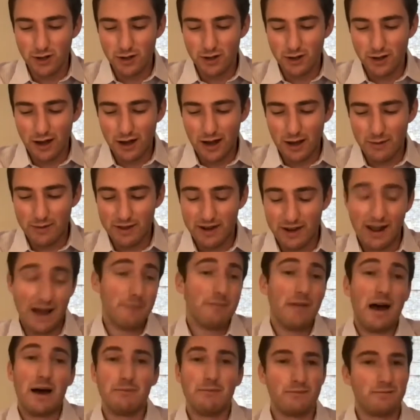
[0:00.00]
i mean
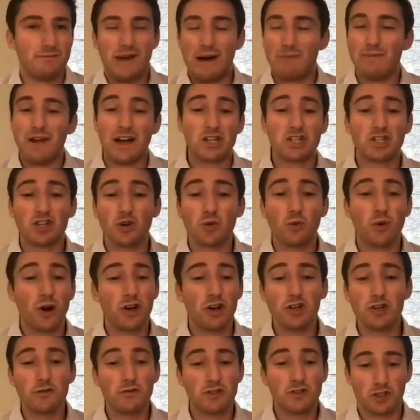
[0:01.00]
I'm, I'm, I'm not sure where
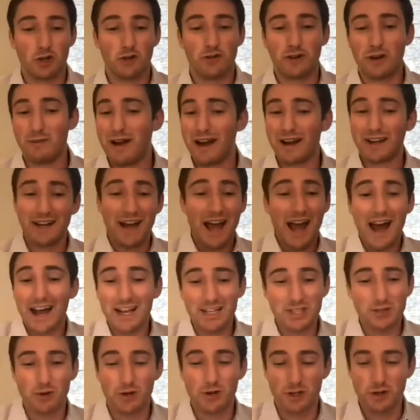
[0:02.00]
you've served and i'm not going to
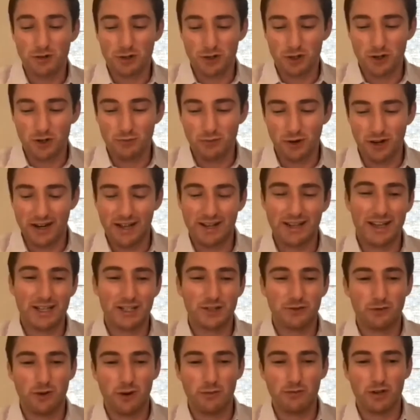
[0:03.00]
ask where you've served but i guess
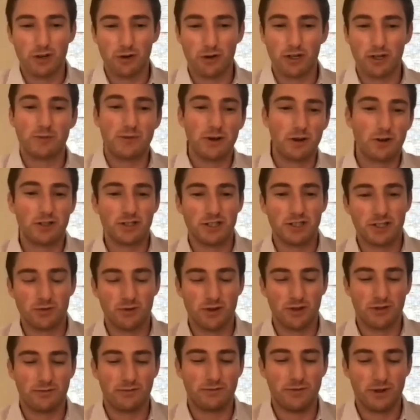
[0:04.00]
from your experiences
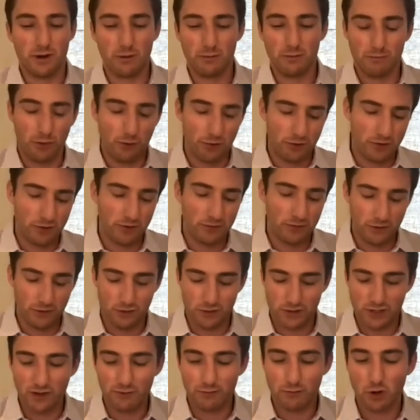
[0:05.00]
with you know both
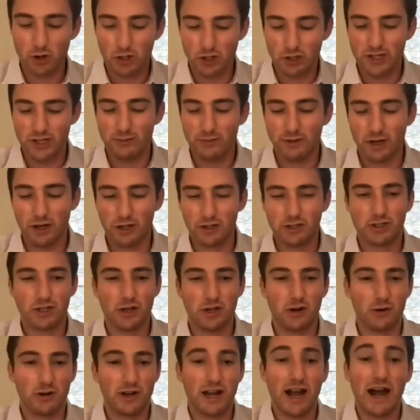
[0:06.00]
yourself personally but
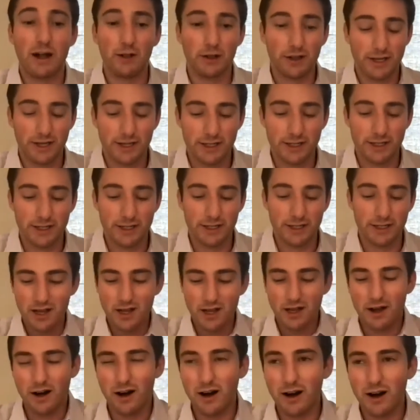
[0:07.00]
also colleagues
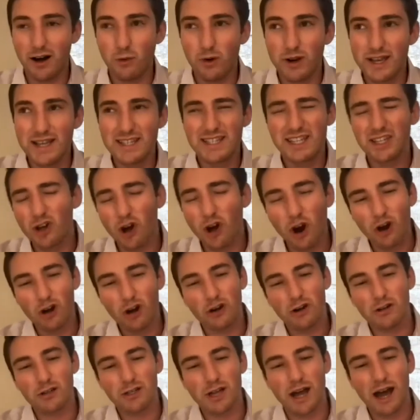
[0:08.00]
uh, is it
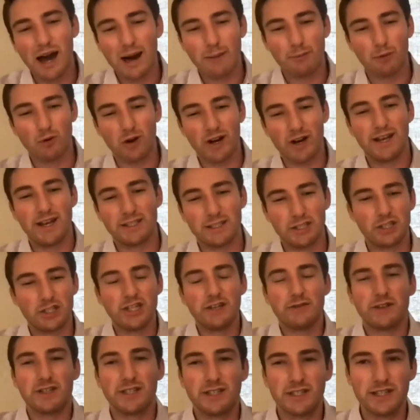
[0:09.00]
harder to operate as the
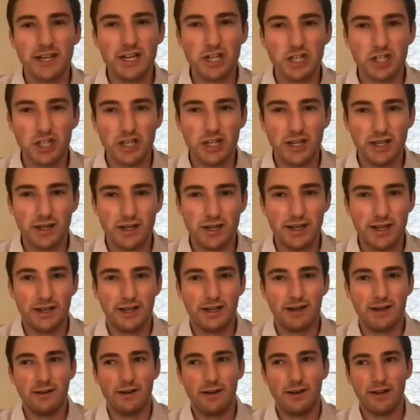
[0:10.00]
chief of station in,
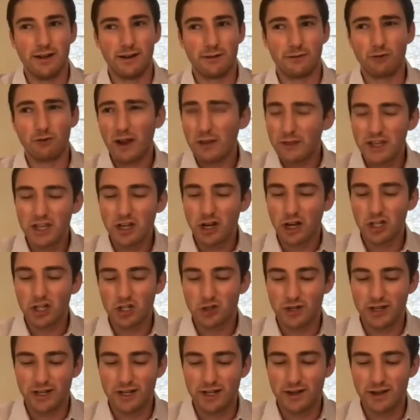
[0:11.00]
an, in a friendly
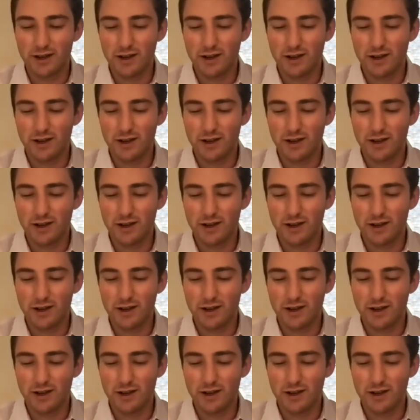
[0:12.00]
country